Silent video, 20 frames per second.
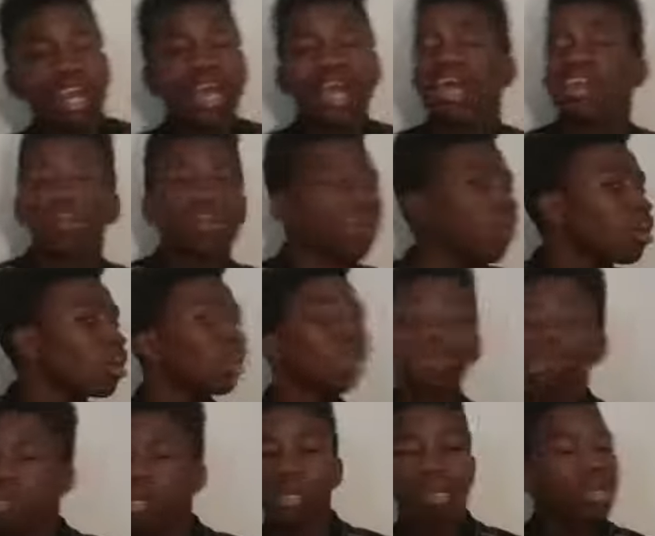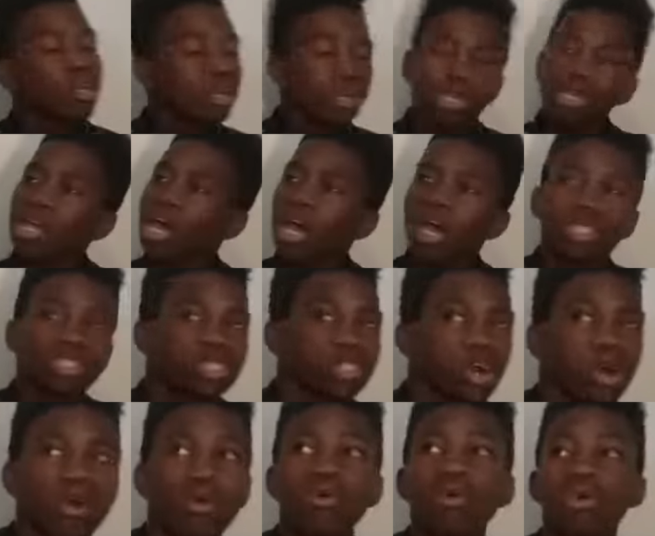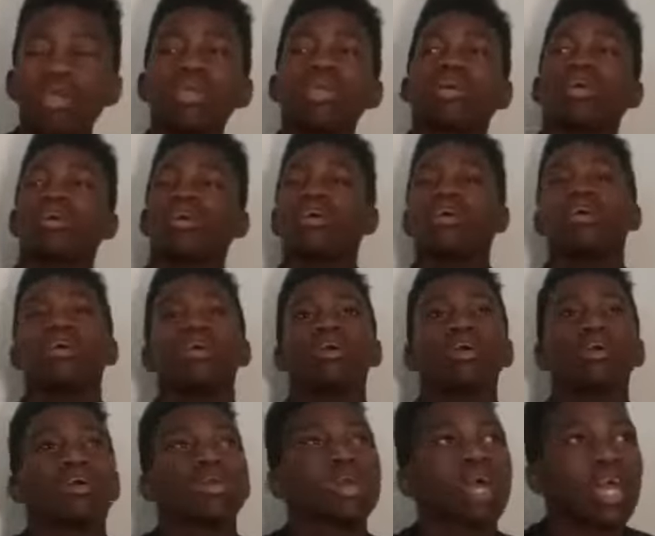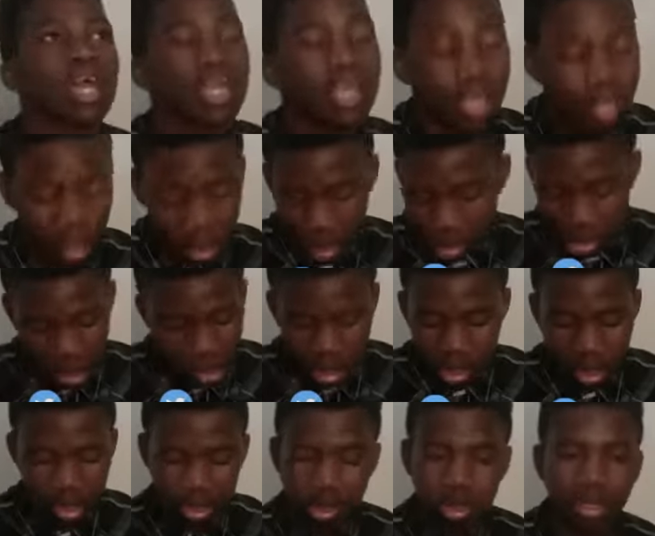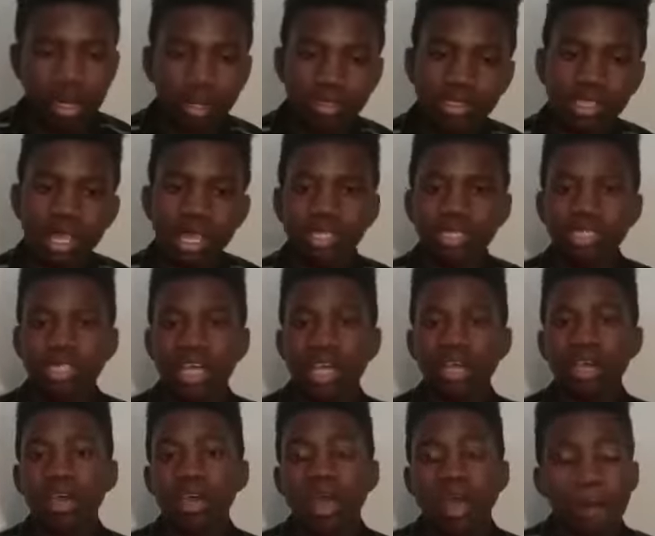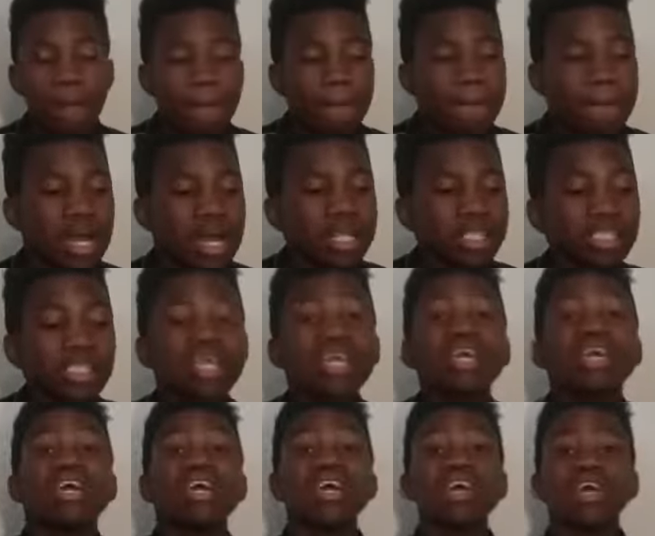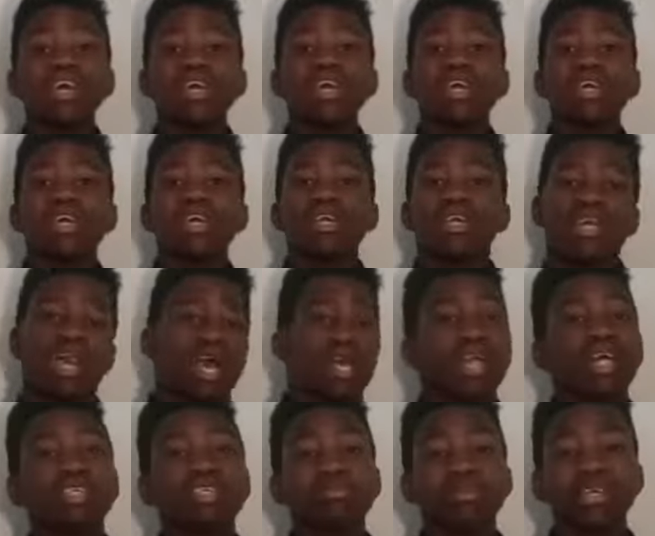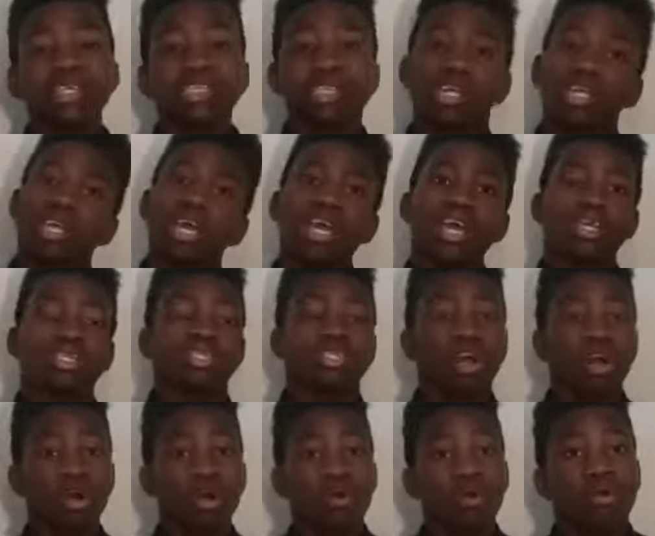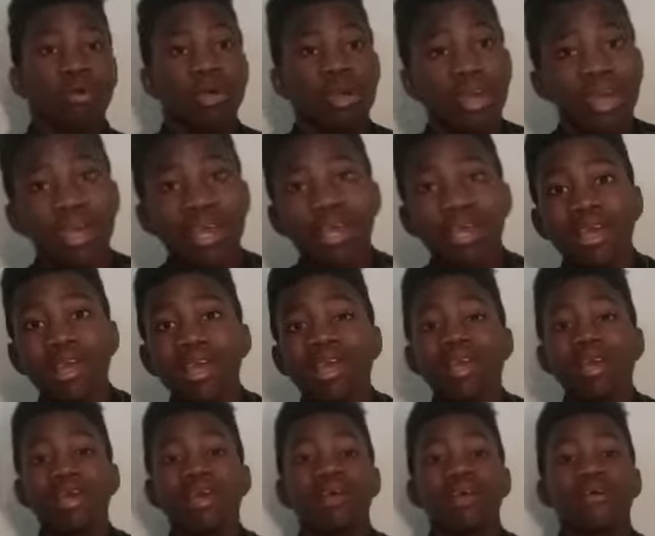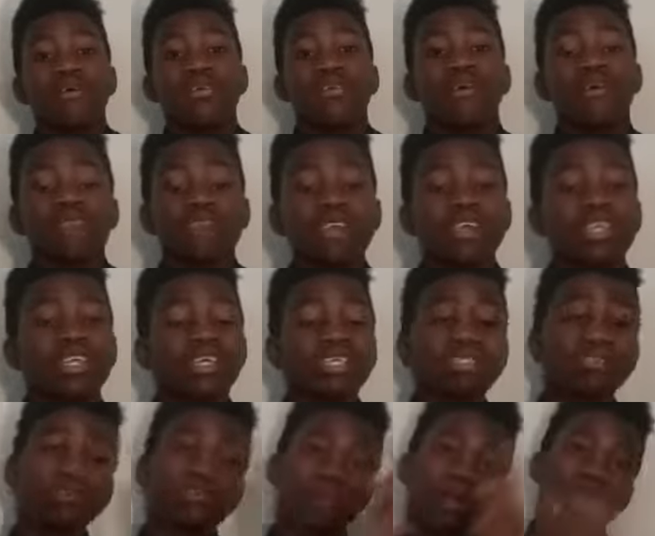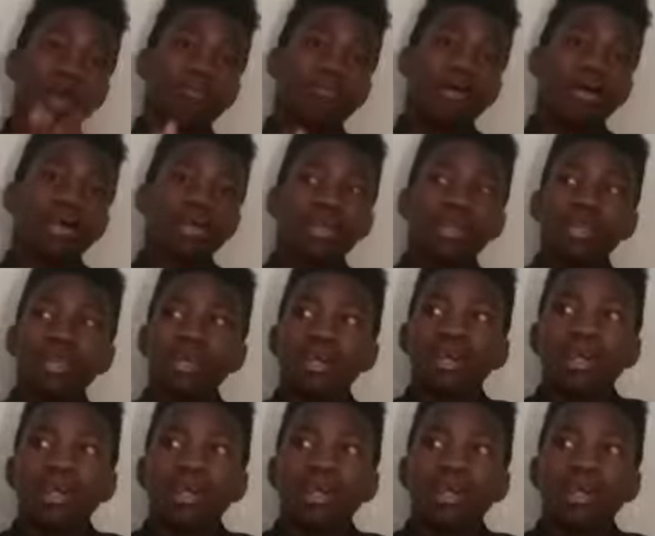I edited on. Yeah, so, yeah, okay. Whew, that was a lot to say. But, yeah, that's basically it, so don't forget to hit the subscribe button,